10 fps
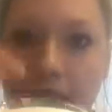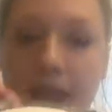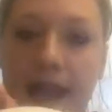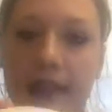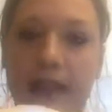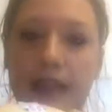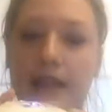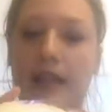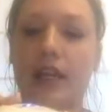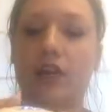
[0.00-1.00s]
and then
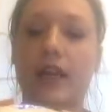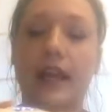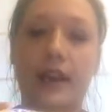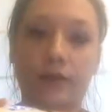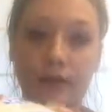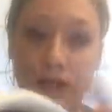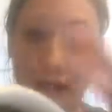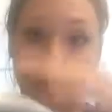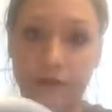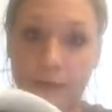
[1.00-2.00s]
it'll count
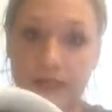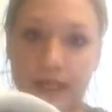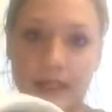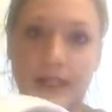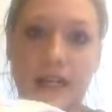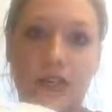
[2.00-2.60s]
down from 60,